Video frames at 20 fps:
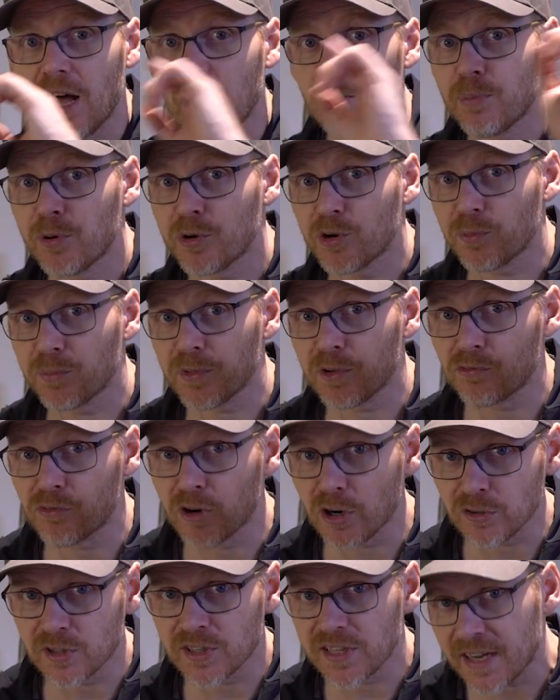I'll put up the
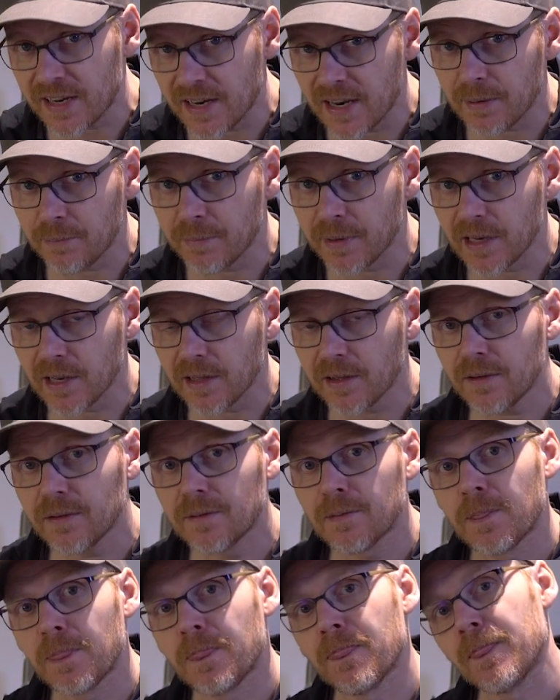Rosette Nebula,
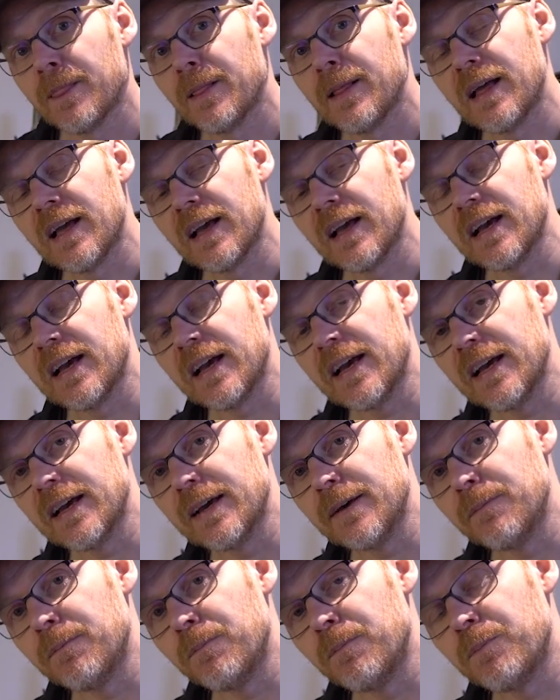
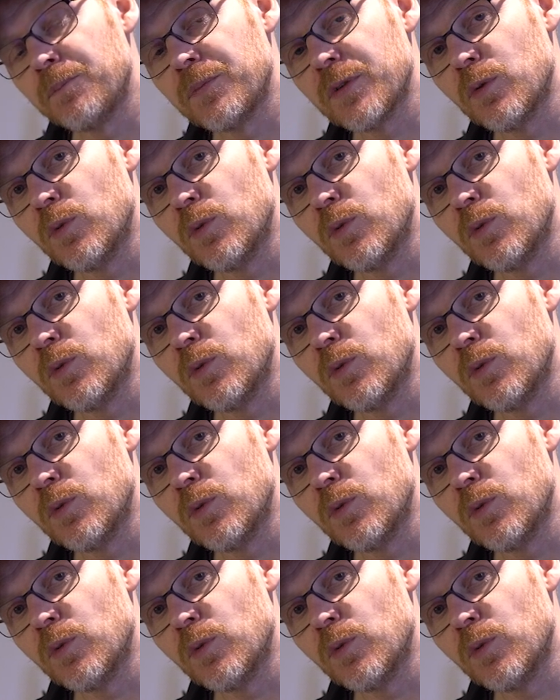um,